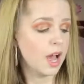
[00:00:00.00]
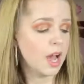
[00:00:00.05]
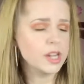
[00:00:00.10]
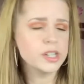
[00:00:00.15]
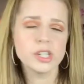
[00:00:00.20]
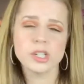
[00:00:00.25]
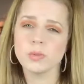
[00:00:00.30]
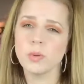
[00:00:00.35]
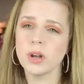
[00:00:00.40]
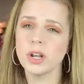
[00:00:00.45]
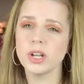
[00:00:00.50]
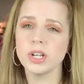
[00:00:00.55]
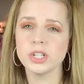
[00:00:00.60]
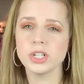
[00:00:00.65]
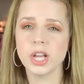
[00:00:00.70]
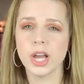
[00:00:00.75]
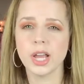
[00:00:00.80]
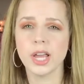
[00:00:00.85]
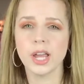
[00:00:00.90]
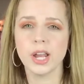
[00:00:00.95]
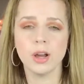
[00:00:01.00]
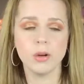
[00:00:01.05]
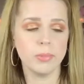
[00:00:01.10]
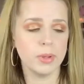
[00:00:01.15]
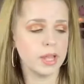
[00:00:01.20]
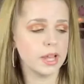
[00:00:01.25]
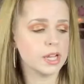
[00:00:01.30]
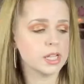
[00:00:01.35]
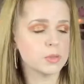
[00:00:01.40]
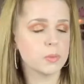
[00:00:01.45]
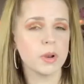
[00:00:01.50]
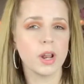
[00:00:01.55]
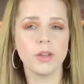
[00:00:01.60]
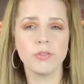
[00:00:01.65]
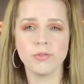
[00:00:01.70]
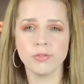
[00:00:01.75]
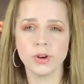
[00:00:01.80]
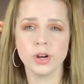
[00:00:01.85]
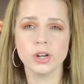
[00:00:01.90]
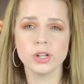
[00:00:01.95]
I just wanted to check it out because when
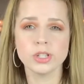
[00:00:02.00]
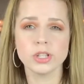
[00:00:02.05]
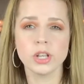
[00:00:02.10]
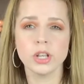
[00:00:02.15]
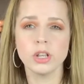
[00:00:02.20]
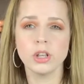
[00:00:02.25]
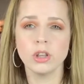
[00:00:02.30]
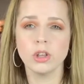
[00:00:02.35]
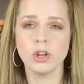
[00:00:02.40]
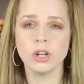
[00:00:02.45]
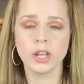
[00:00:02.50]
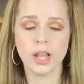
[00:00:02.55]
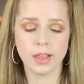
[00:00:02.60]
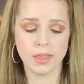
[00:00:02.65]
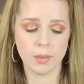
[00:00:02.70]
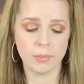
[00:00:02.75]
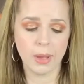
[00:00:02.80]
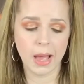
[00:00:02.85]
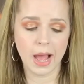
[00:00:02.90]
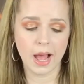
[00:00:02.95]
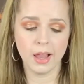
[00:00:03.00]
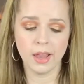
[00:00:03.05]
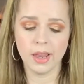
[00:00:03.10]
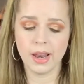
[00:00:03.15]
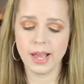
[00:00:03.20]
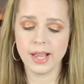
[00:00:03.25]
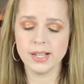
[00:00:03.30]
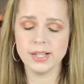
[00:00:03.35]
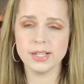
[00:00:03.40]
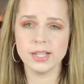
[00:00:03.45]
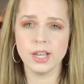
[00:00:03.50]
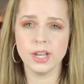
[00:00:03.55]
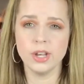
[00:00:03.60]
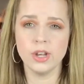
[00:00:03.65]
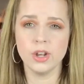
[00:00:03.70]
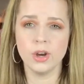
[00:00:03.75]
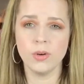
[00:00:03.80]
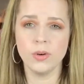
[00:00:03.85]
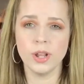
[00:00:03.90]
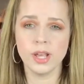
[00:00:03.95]
I first looked at the palette, I
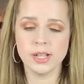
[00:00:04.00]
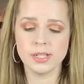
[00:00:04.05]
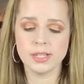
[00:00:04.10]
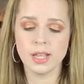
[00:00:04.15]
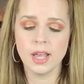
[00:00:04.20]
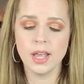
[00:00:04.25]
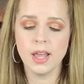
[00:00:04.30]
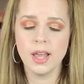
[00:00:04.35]
did notice